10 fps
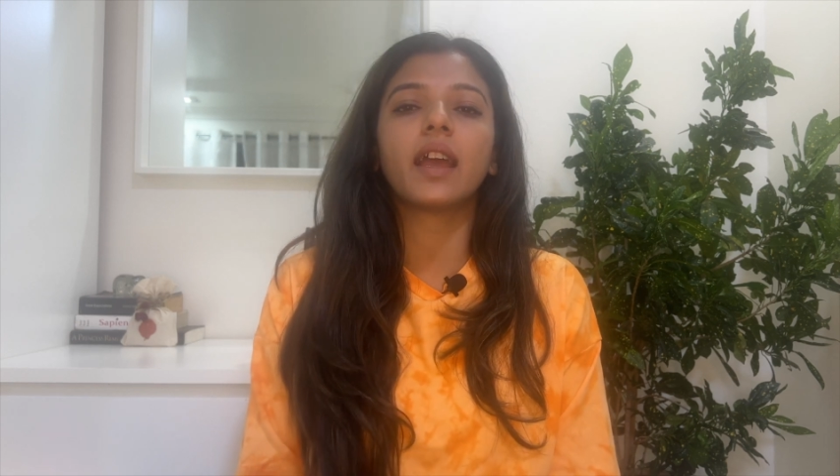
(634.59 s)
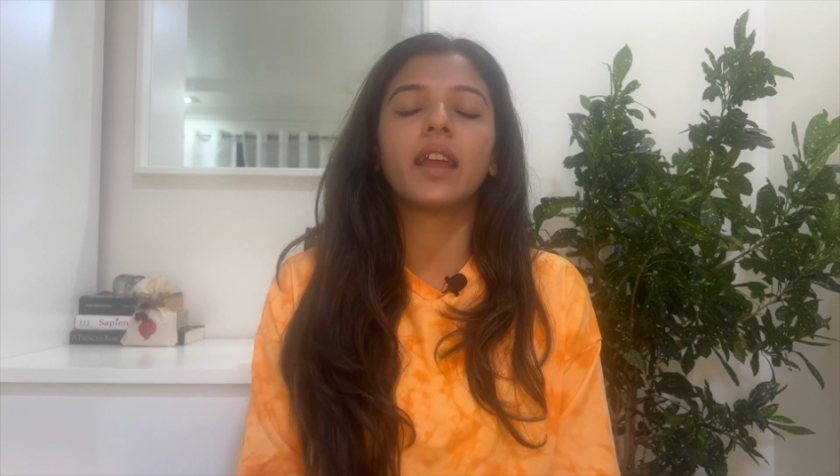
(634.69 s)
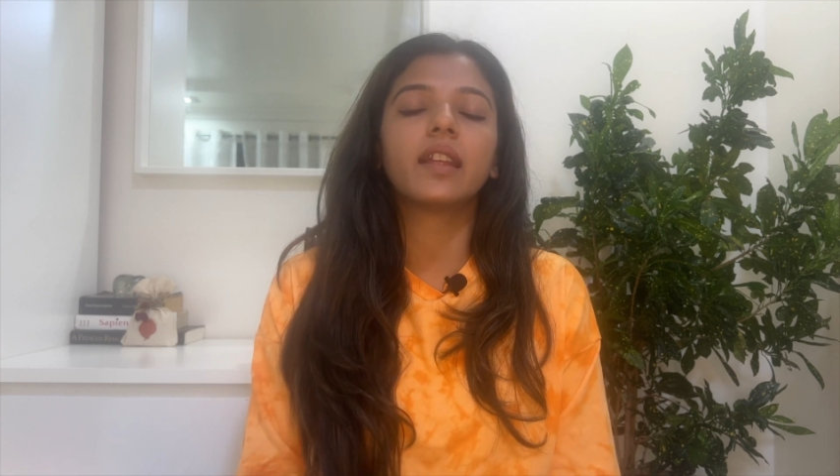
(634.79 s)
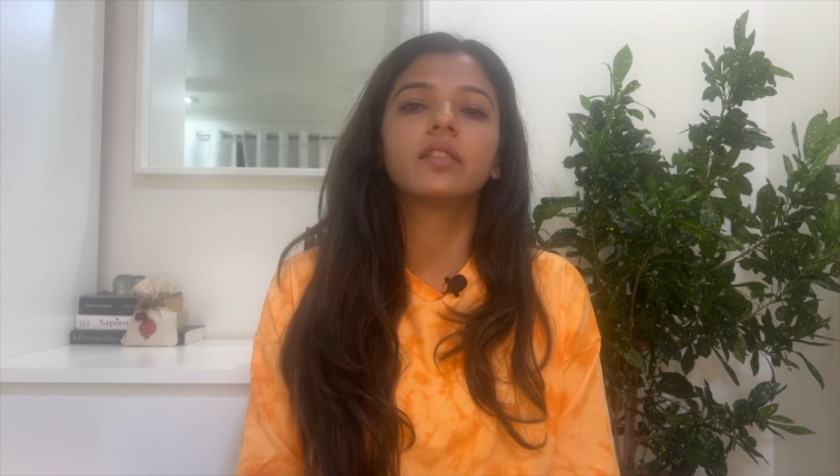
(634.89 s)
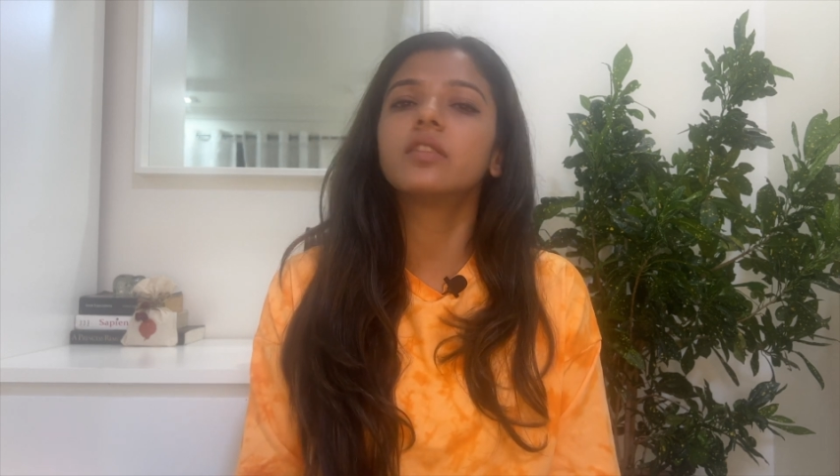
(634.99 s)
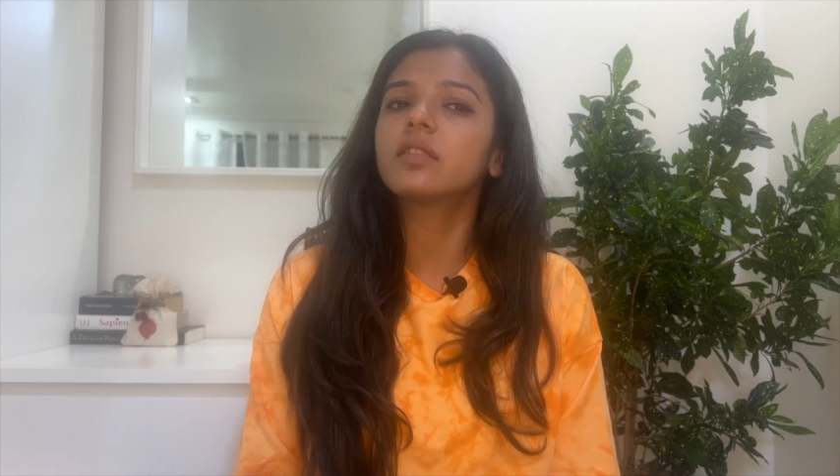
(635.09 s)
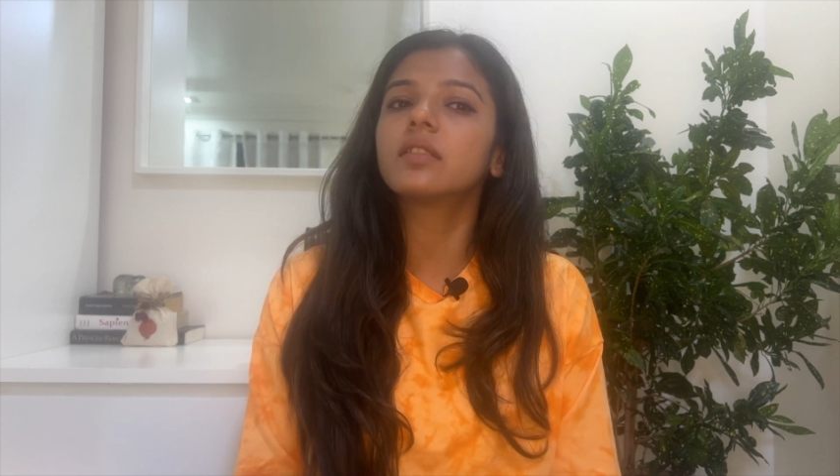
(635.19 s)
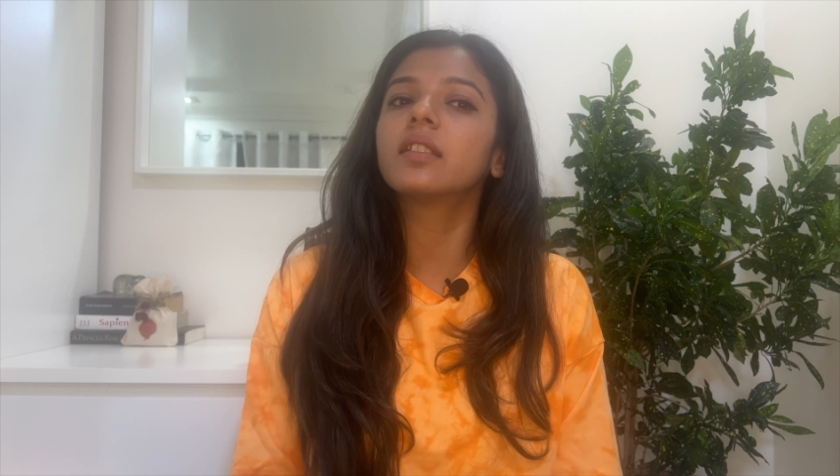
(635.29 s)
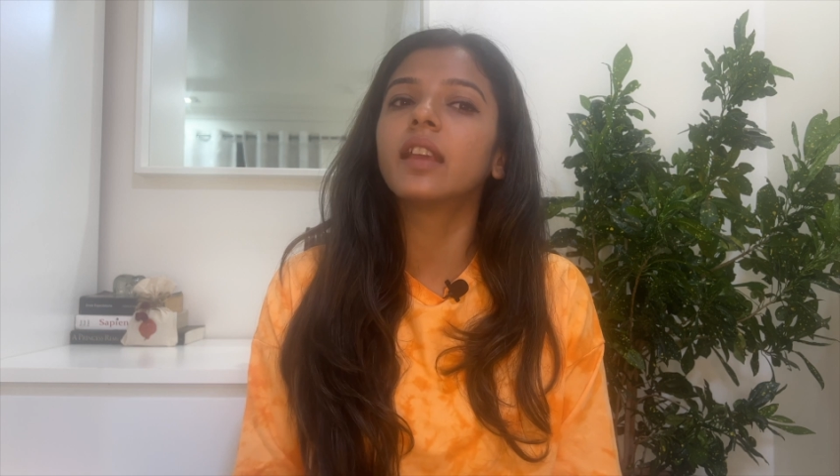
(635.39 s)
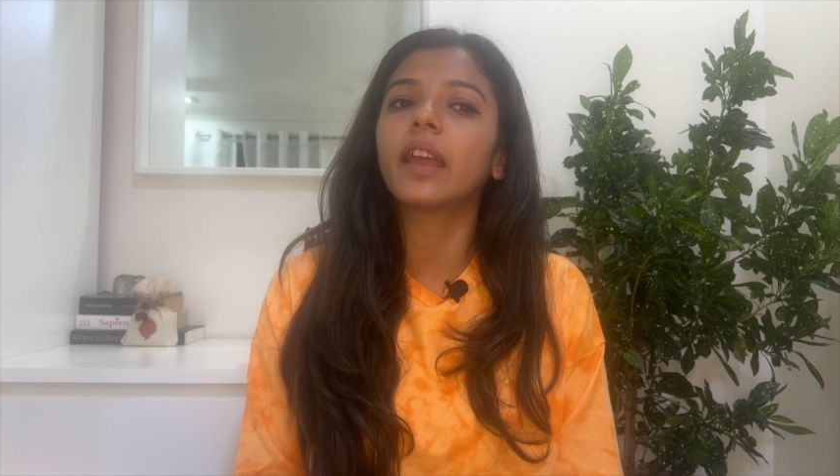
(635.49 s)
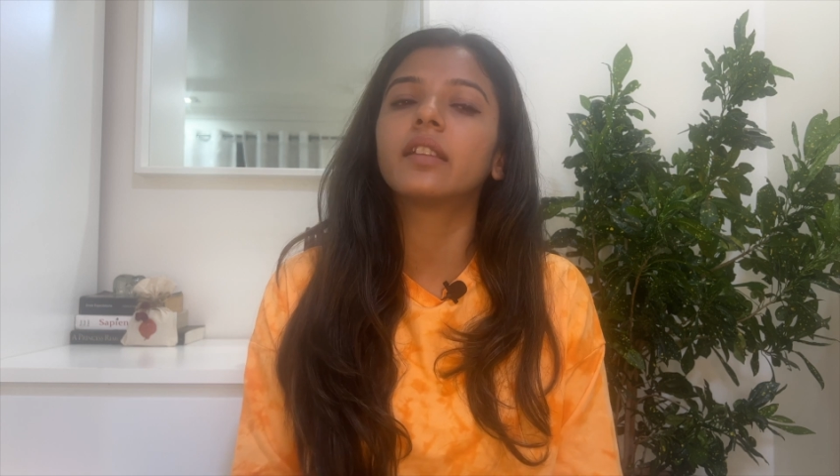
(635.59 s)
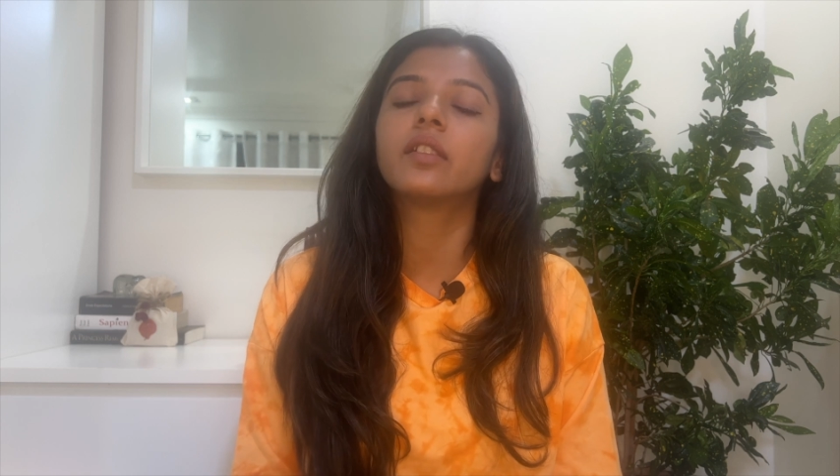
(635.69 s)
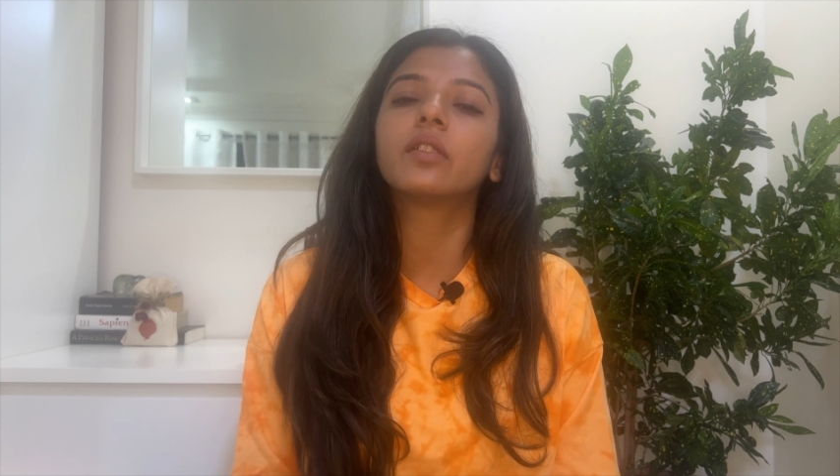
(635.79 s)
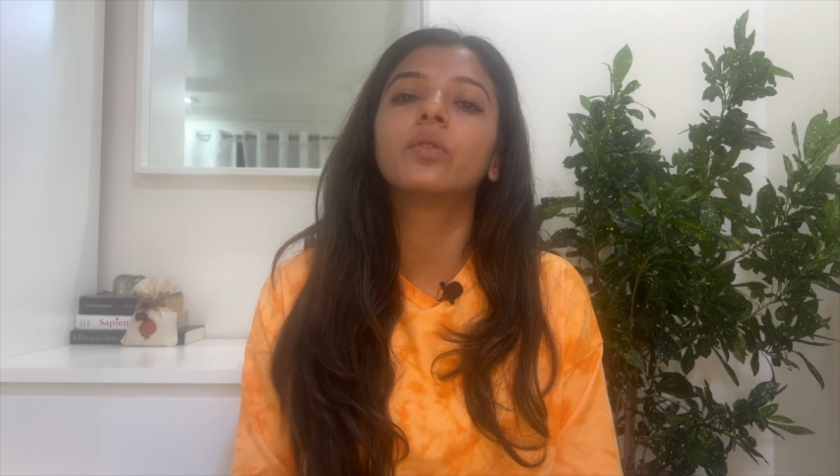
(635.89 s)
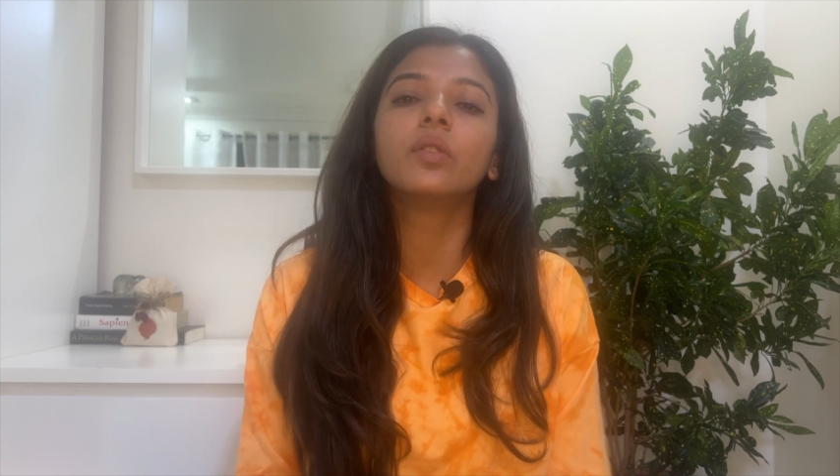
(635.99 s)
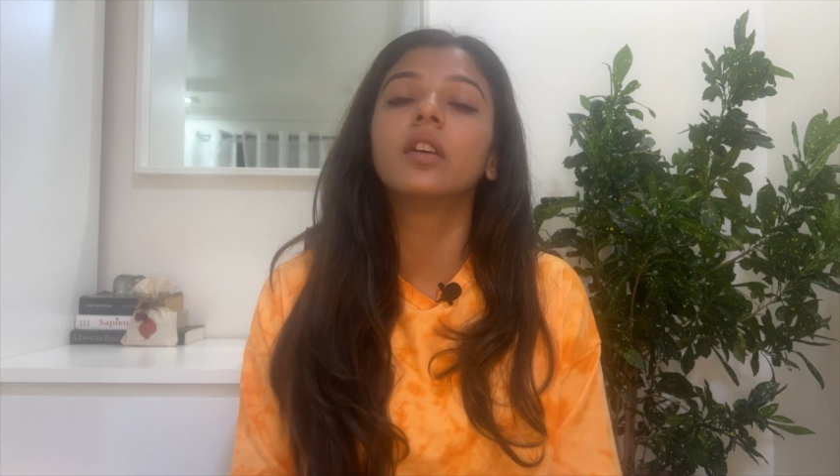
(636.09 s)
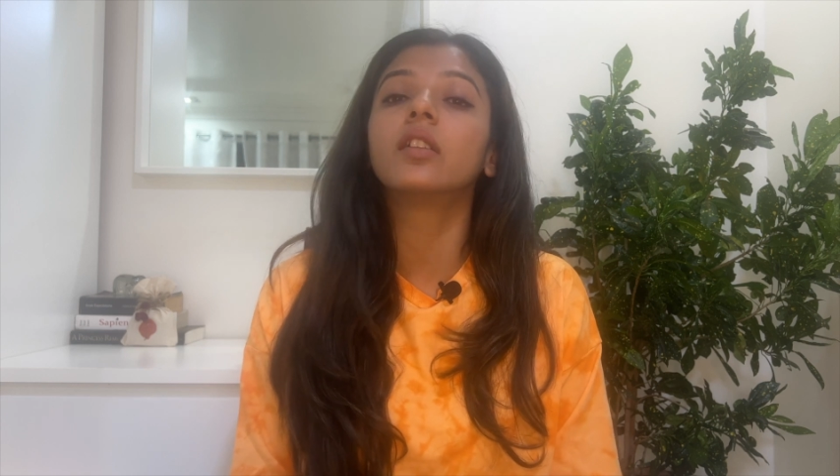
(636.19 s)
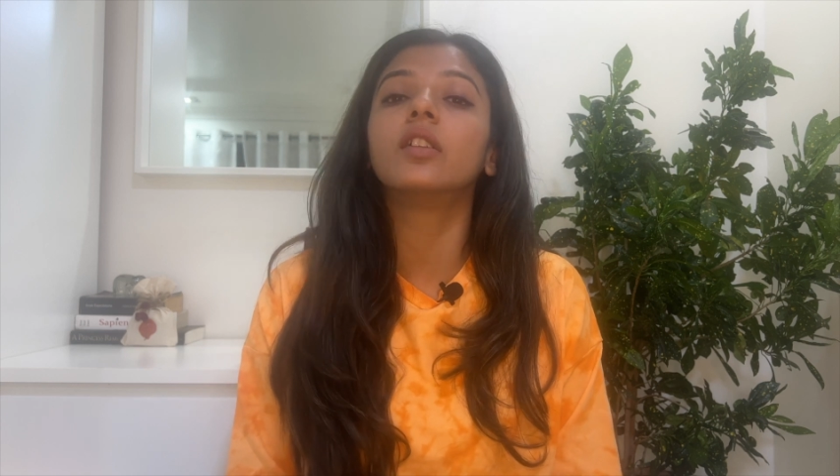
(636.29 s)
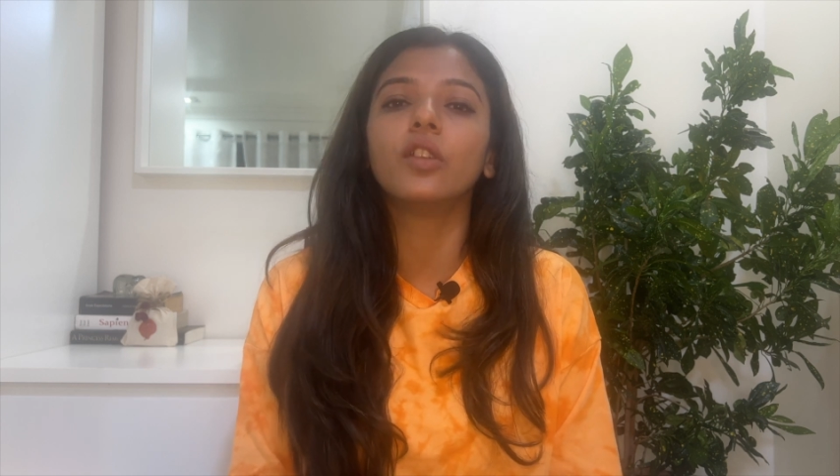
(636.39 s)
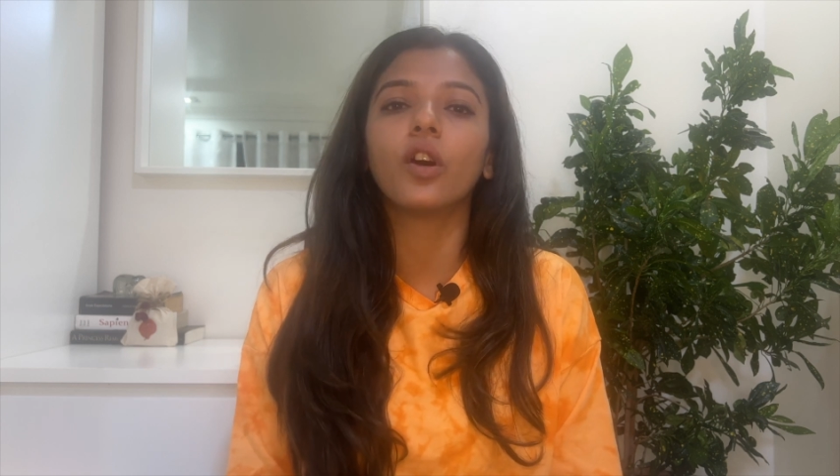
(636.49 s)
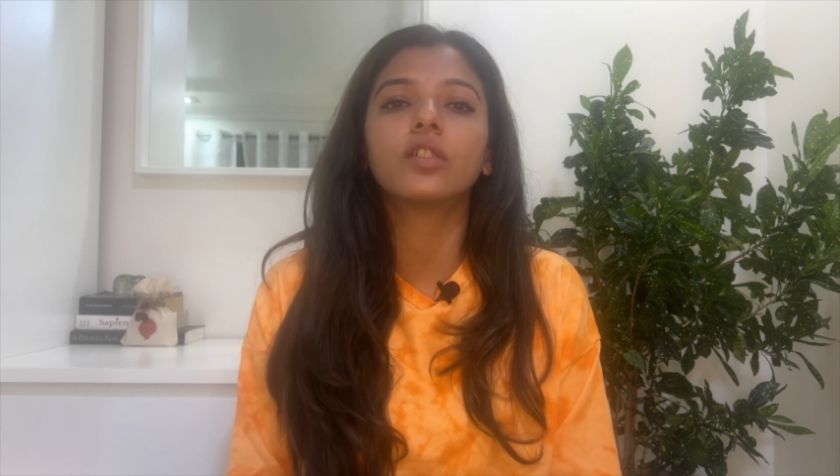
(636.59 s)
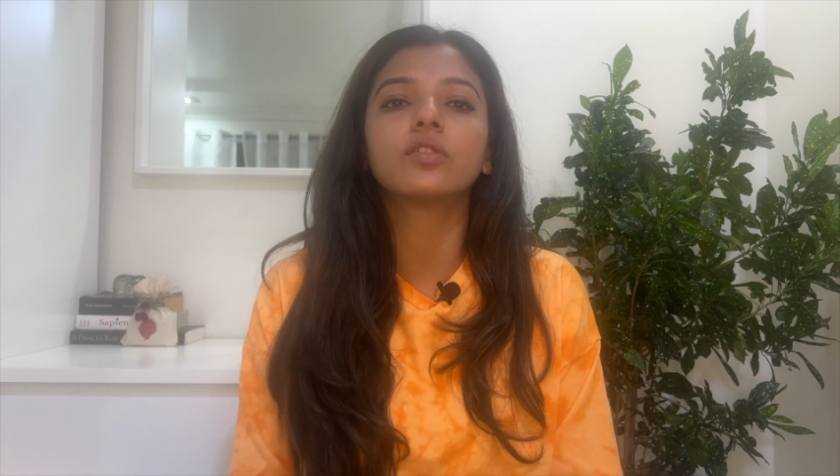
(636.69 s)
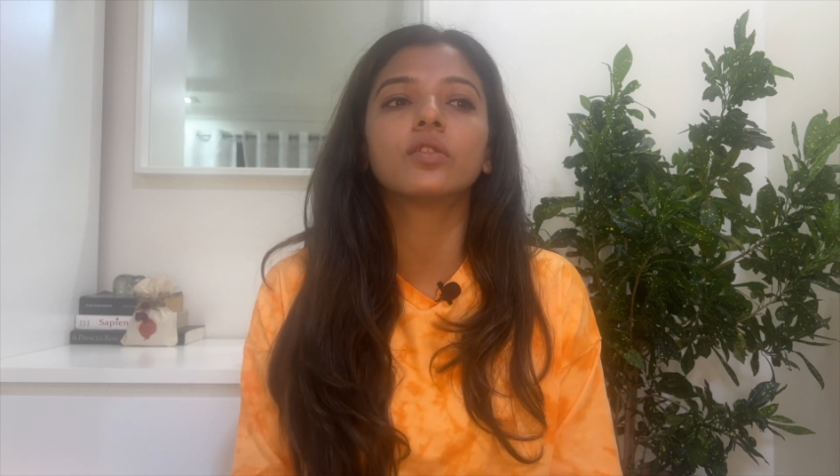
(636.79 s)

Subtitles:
and just get to learn a lot.